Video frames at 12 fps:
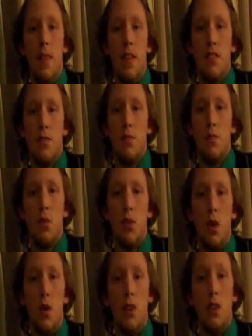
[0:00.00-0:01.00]
This will
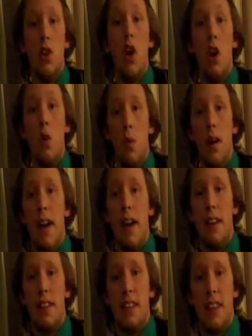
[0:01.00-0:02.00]
go a long
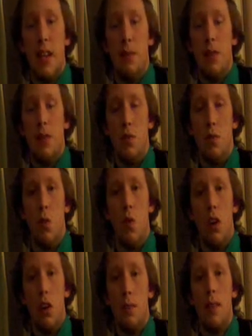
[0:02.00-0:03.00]
way to keeping you
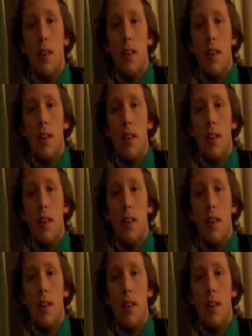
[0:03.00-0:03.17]
warm